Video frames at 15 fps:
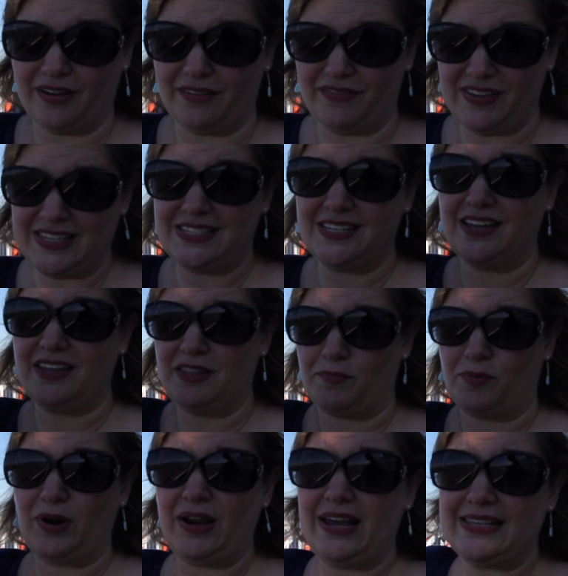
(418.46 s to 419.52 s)
Vista, the
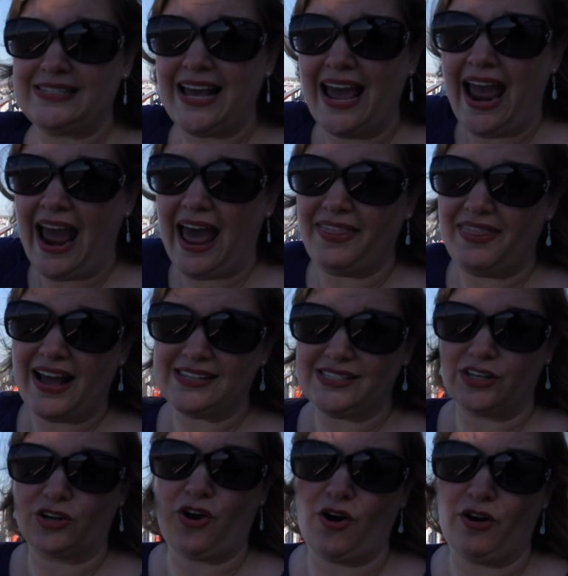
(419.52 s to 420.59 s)
Breeze, and that's
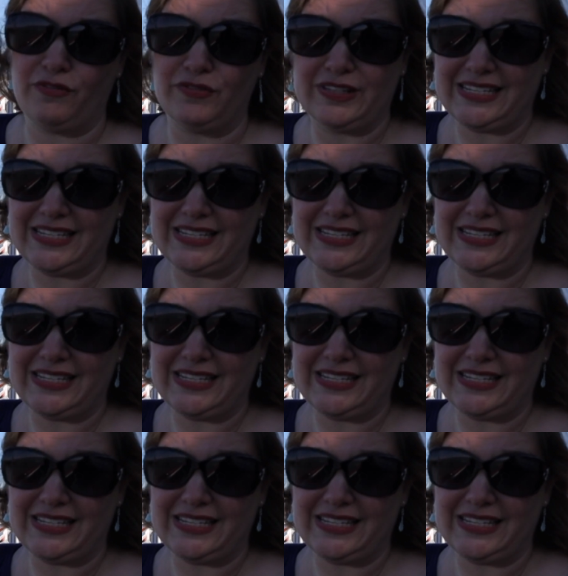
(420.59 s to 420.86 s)
Carnival